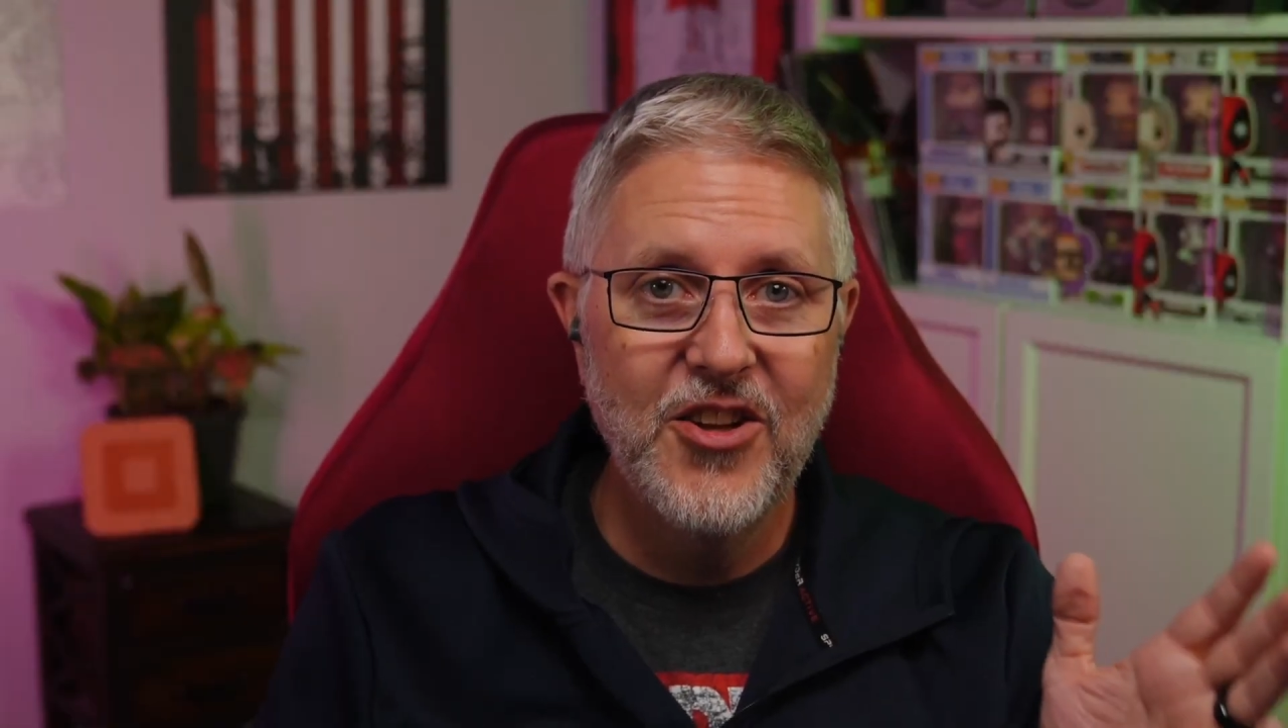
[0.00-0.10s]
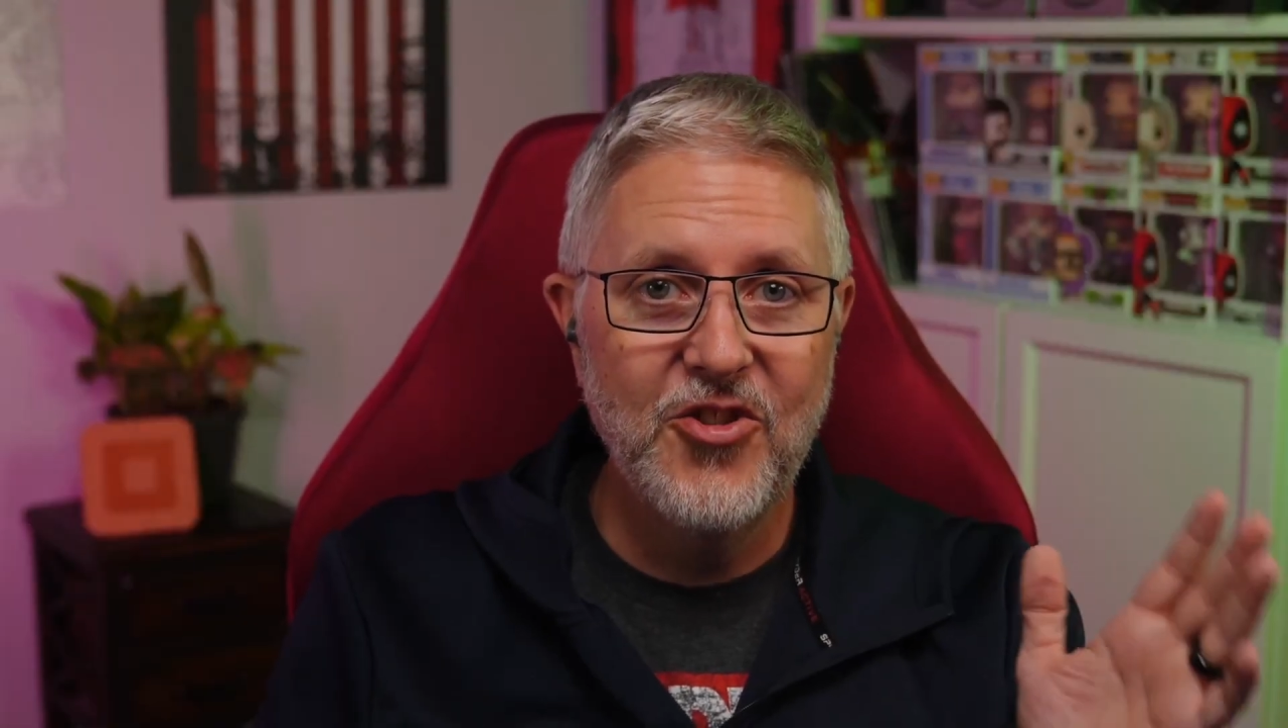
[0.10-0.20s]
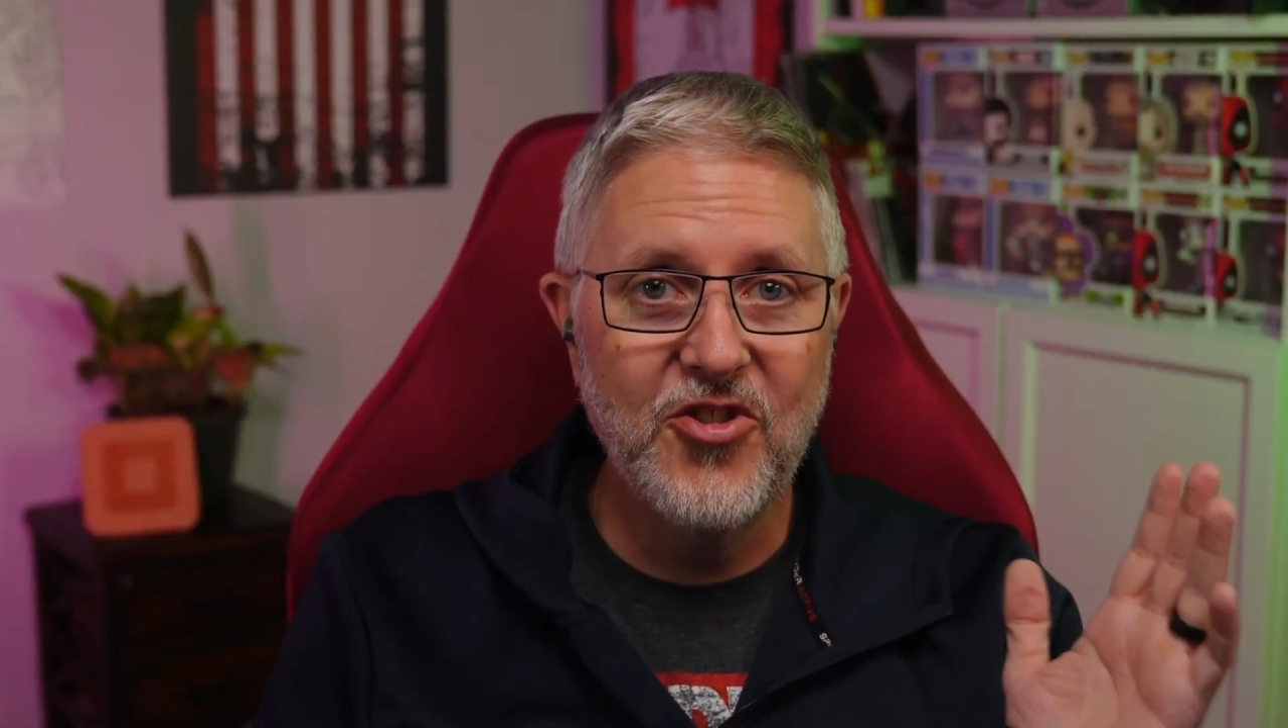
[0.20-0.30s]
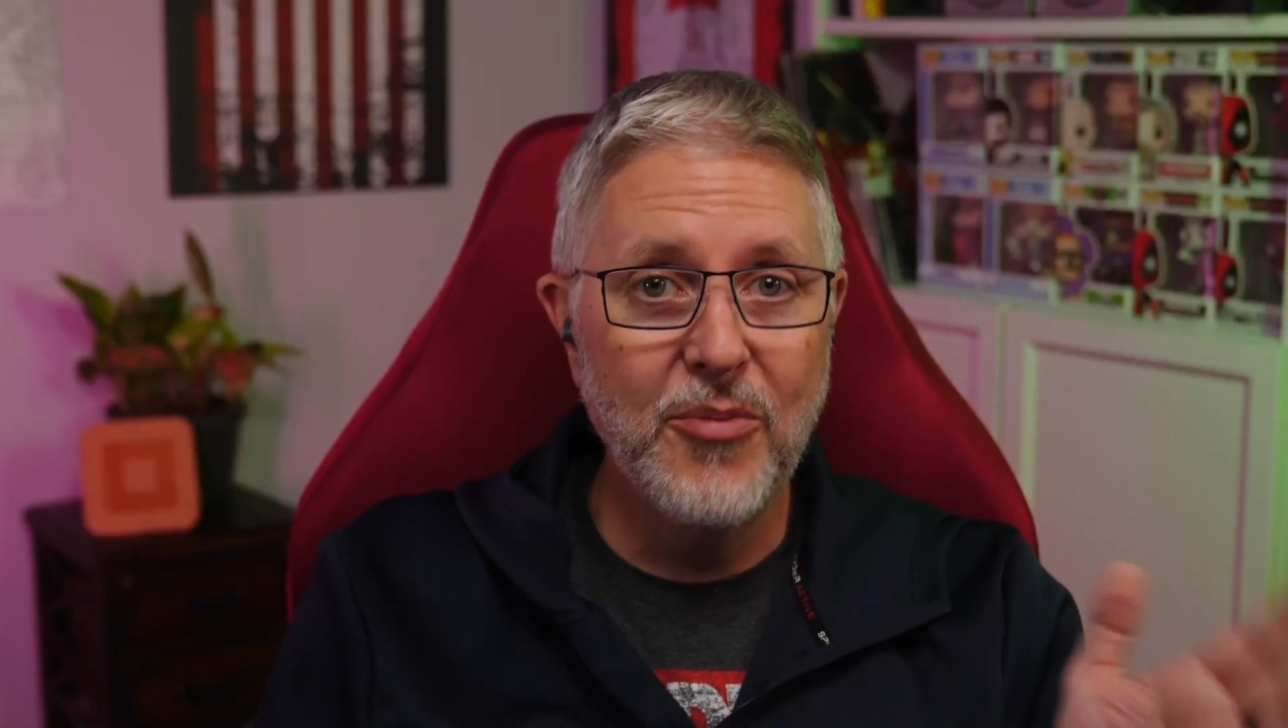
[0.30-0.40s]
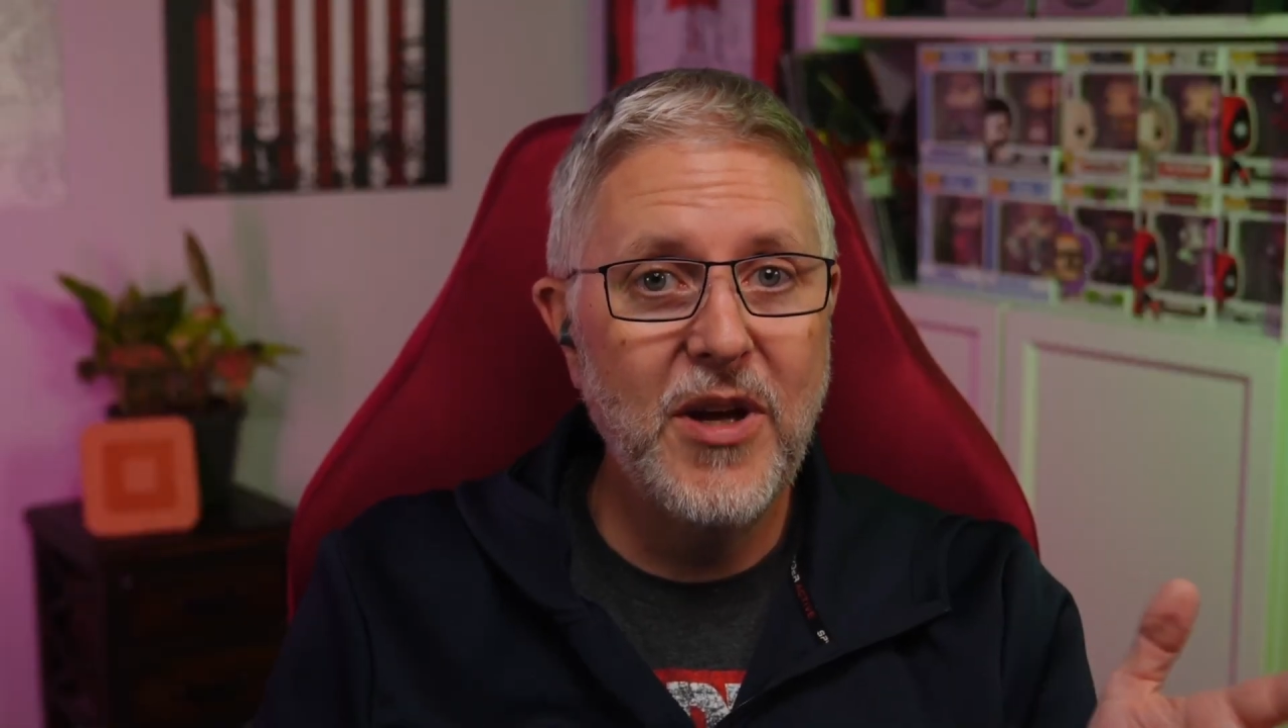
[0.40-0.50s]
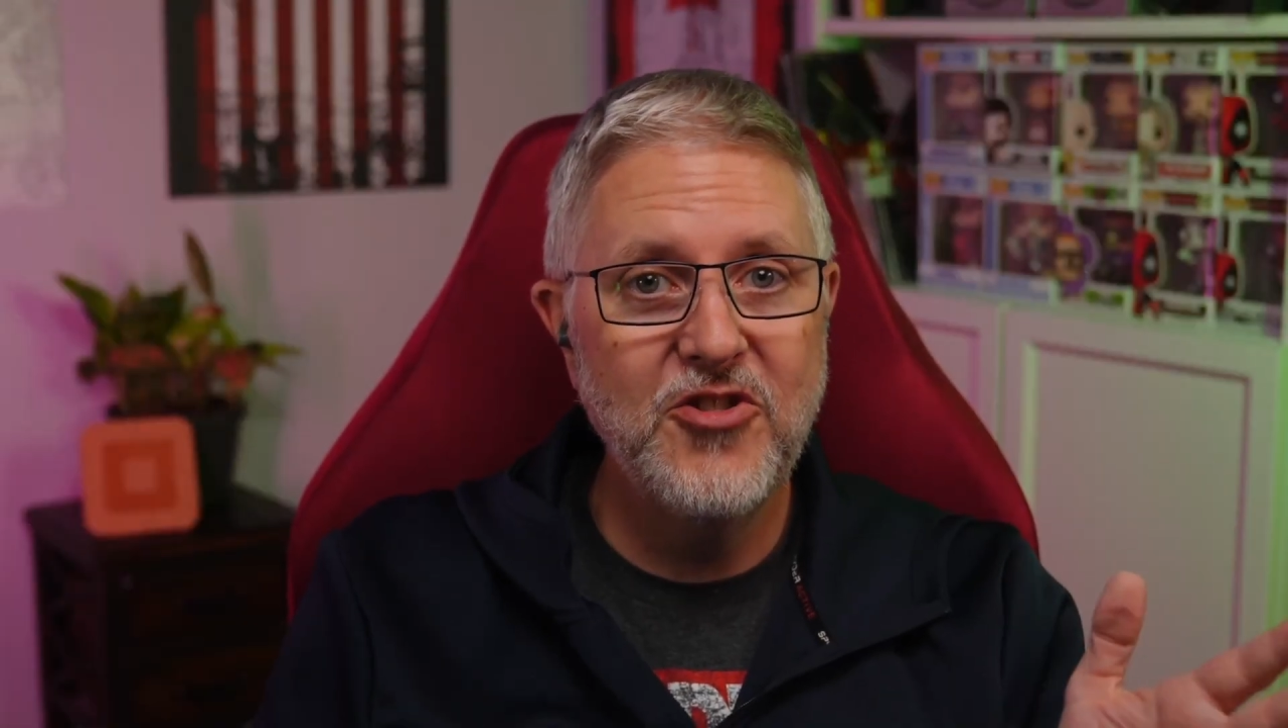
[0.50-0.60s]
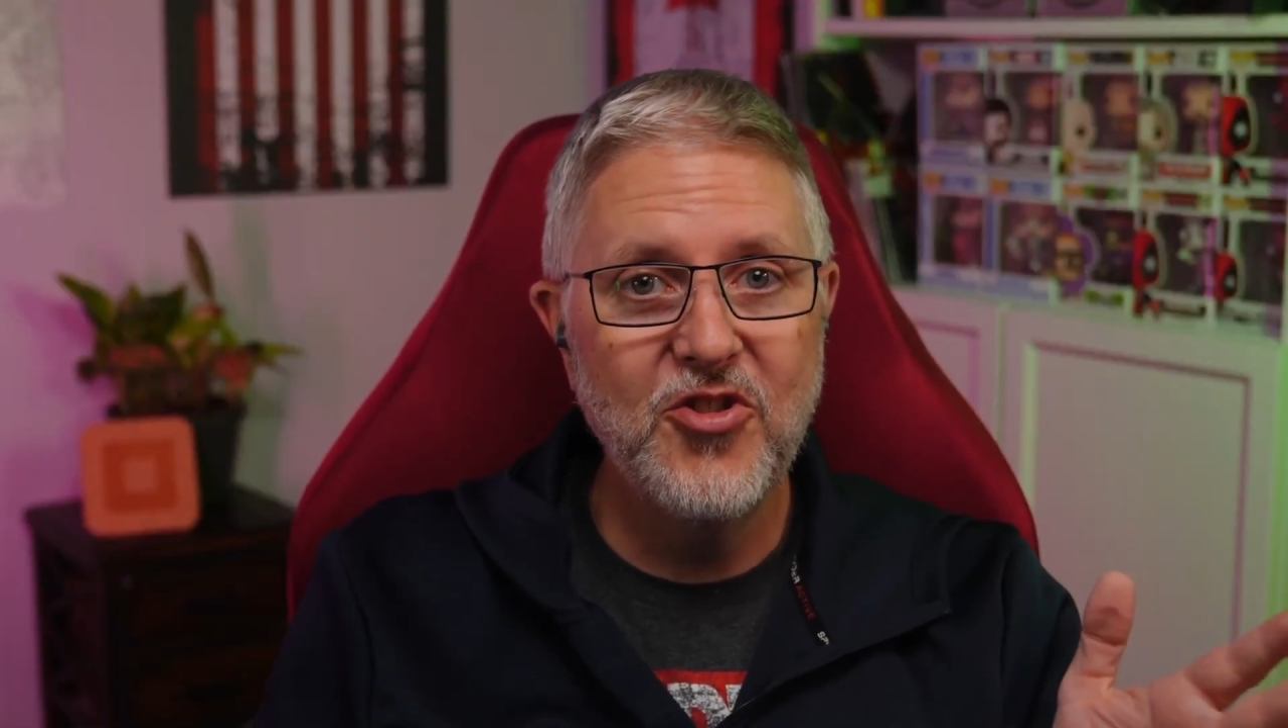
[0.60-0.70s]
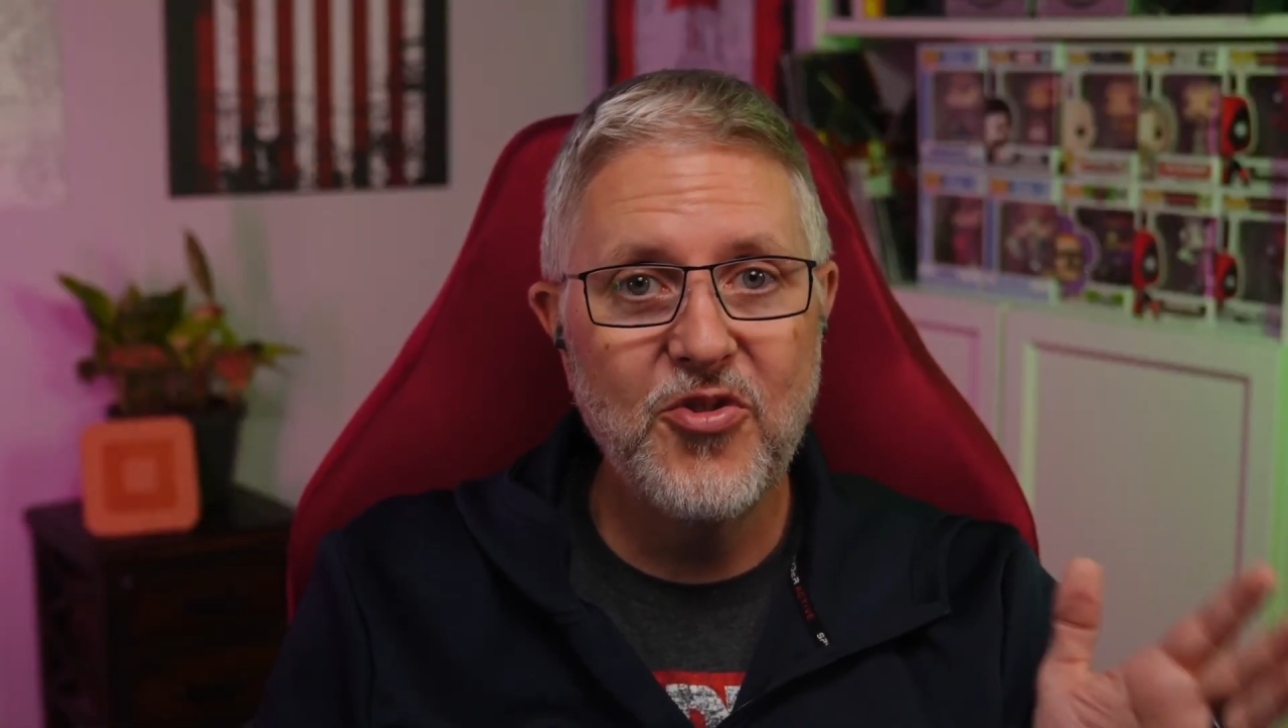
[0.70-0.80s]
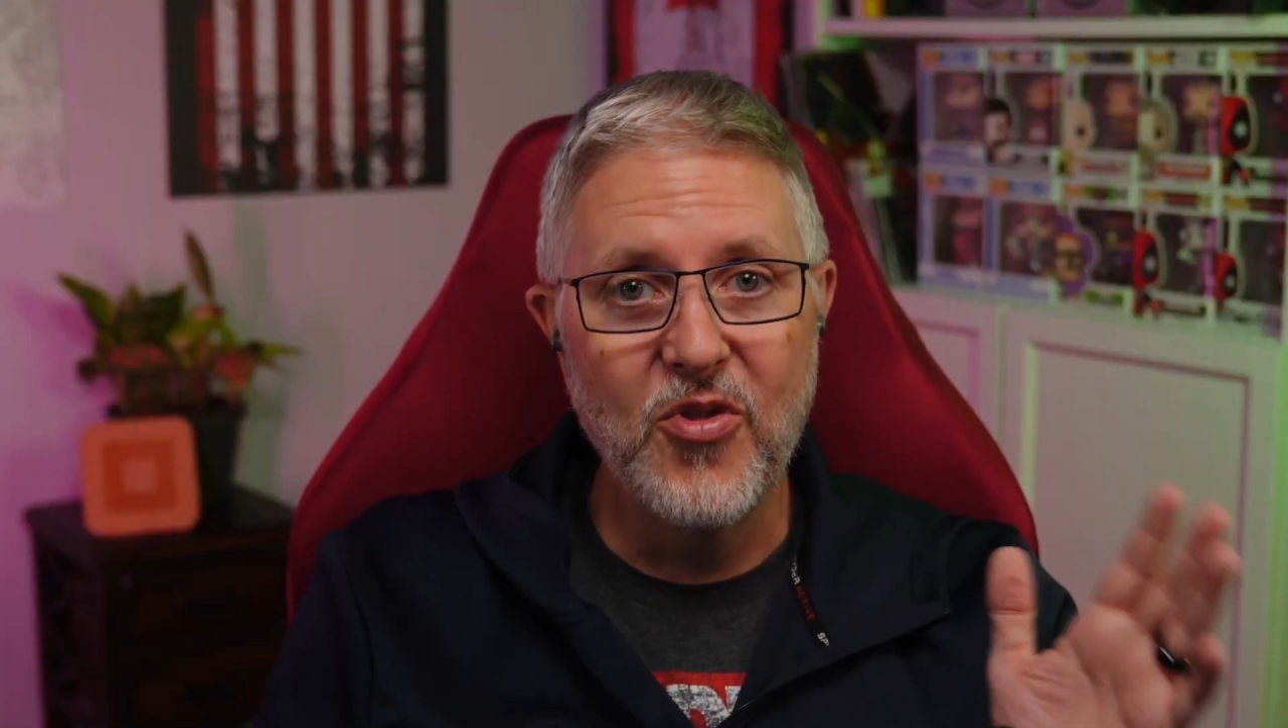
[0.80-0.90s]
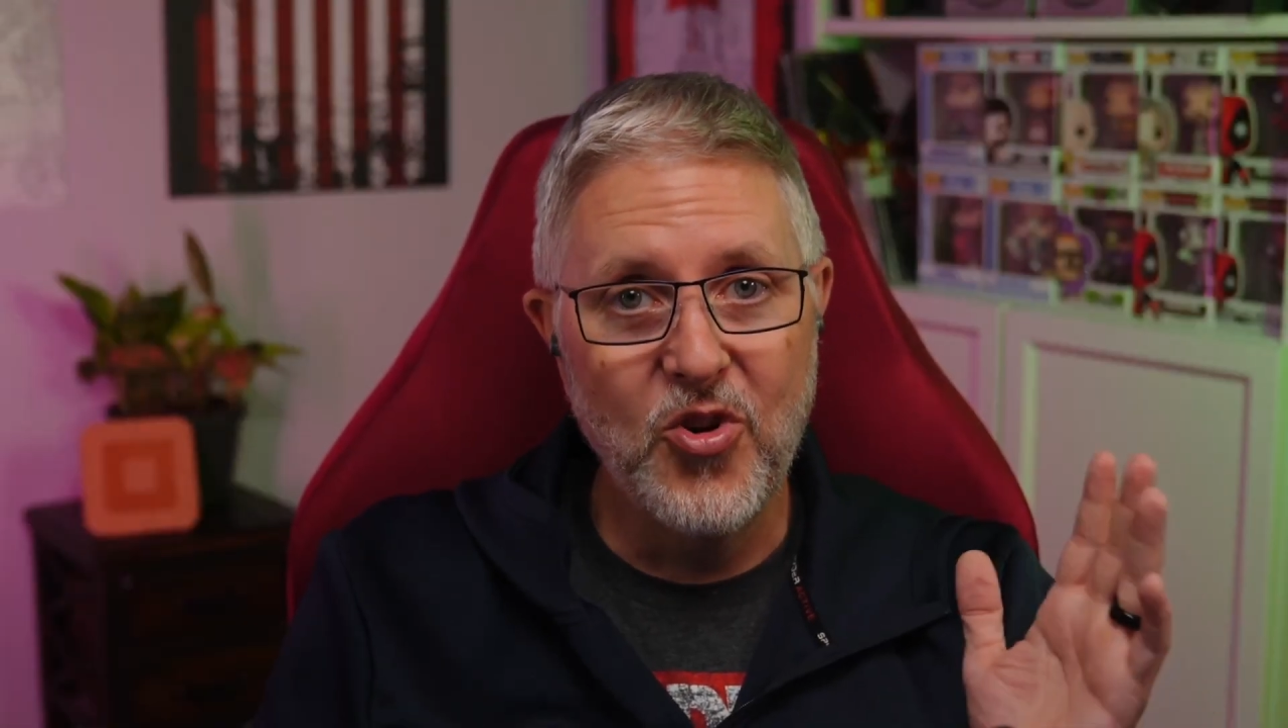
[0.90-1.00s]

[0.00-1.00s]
Subagents for